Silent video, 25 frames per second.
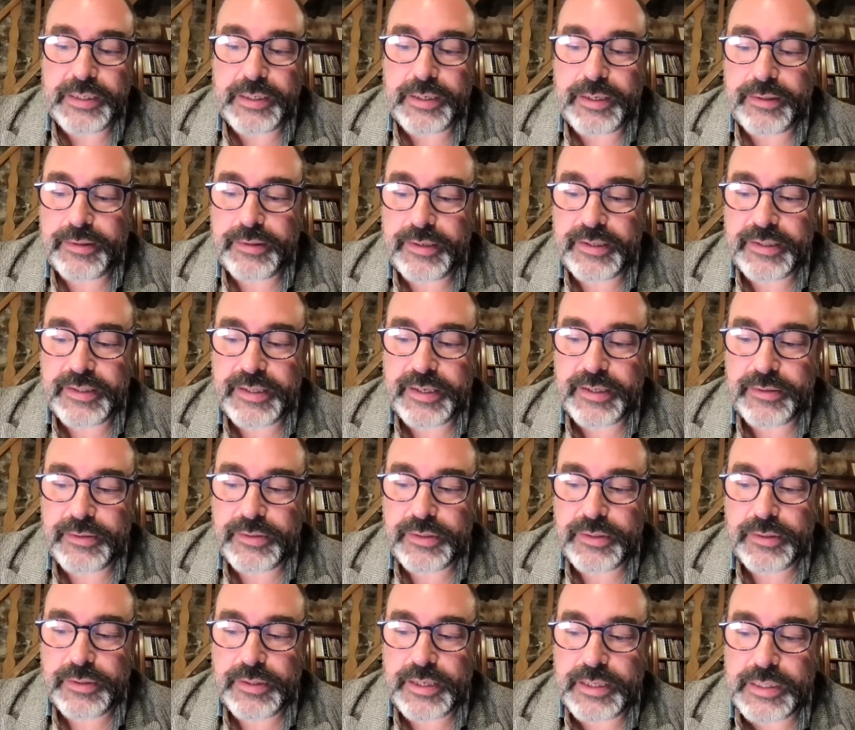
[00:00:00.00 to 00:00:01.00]
And I think
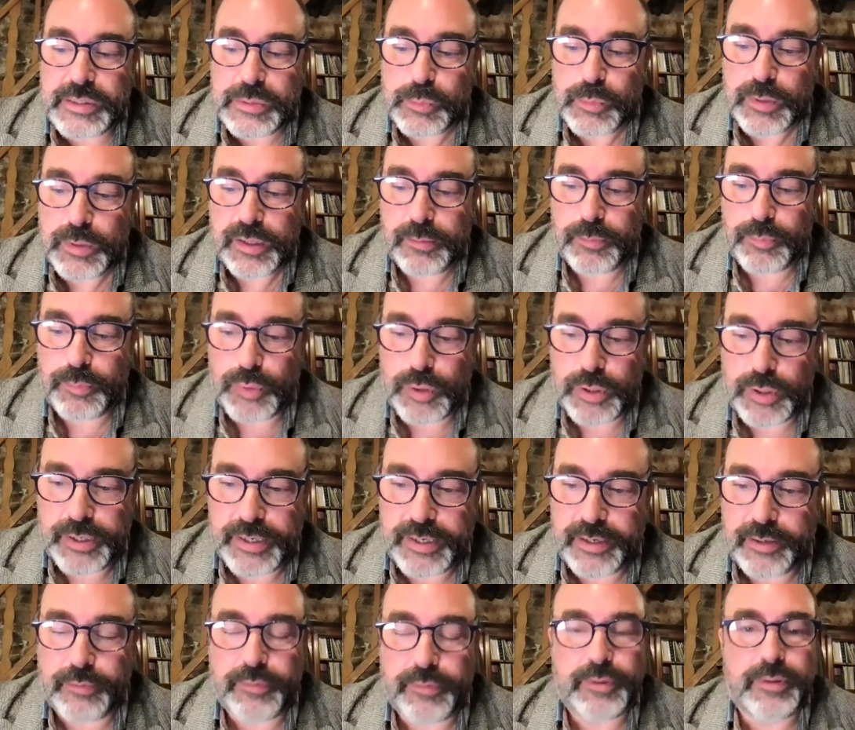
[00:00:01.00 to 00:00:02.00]
that's well brought
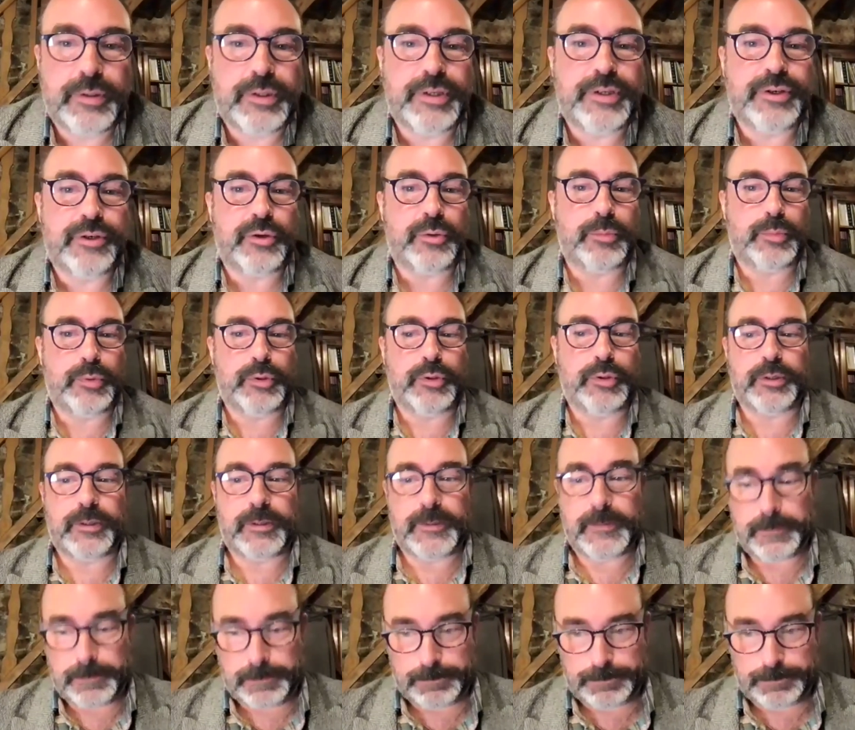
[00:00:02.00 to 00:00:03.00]
out in your book.